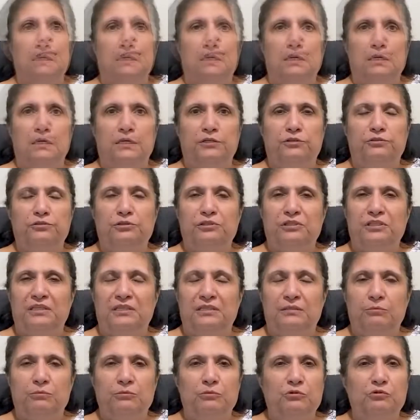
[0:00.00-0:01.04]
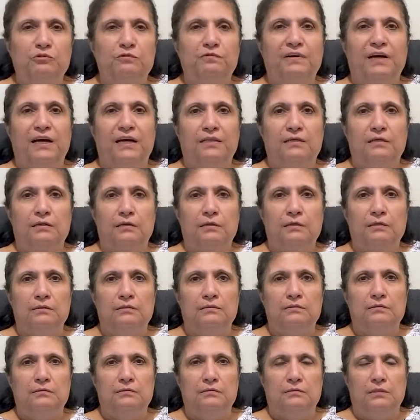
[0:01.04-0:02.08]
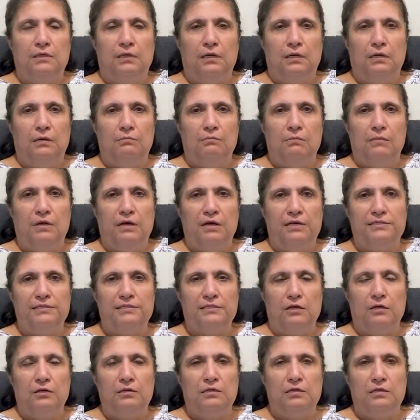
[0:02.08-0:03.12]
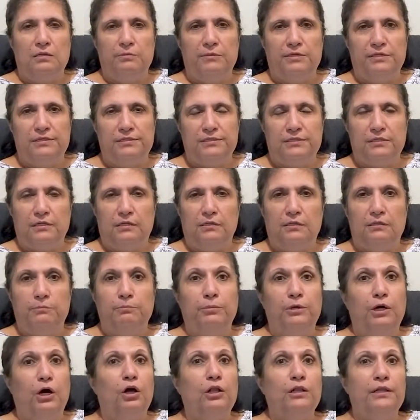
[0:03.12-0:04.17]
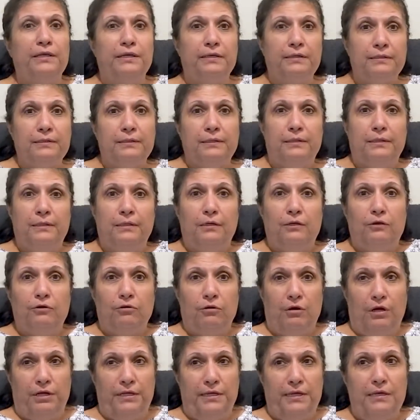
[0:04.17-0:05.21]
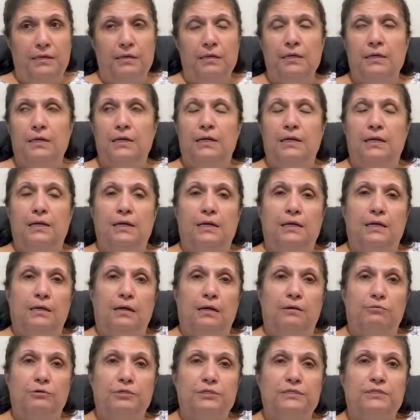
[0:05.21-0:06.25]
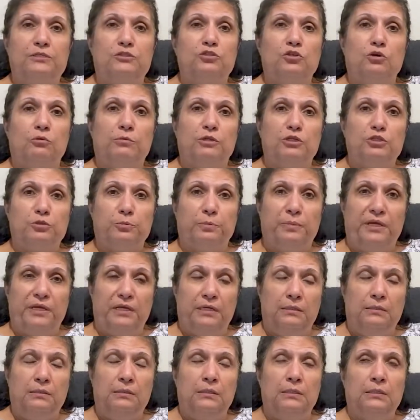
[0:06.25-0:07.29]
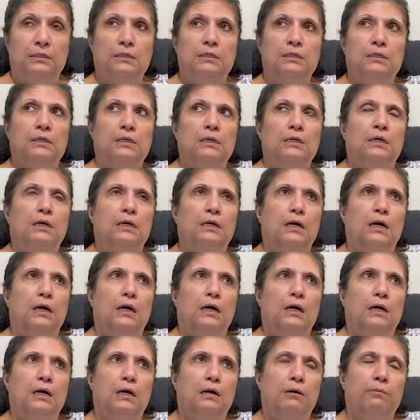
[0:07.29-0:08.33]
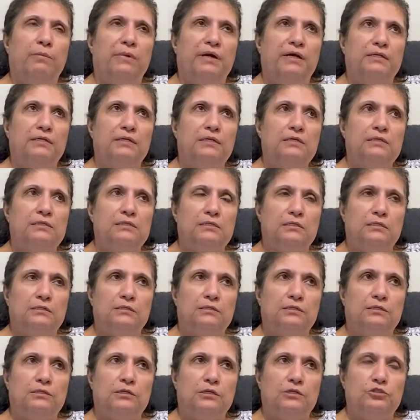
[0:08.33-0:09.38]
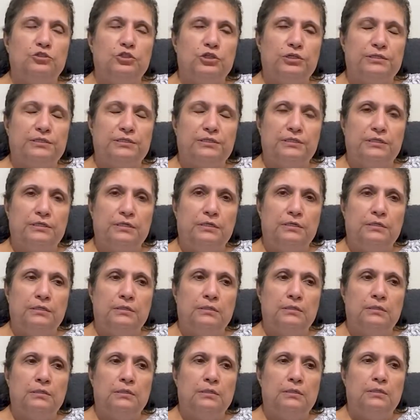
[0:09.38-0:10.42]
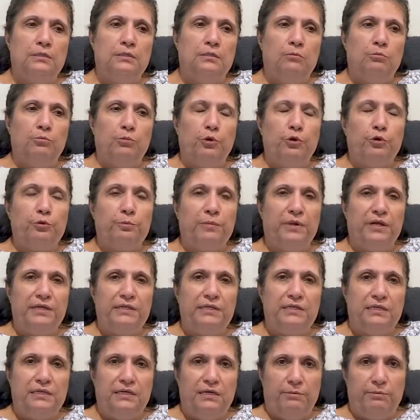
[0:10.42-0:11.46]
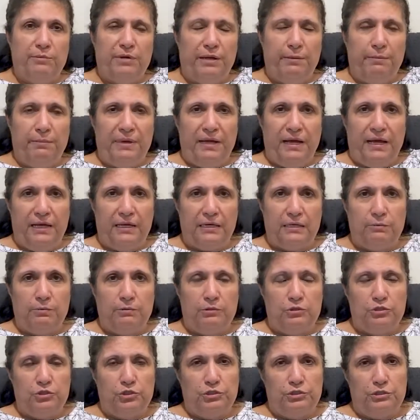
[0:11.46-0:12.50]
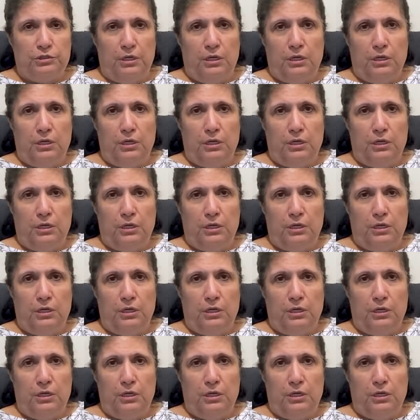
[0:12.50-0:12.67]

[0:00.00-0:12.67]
I could not move at all. I saw him and I started bawling, crying. I was in so much pain. And he started adjusting both my knee and my back, which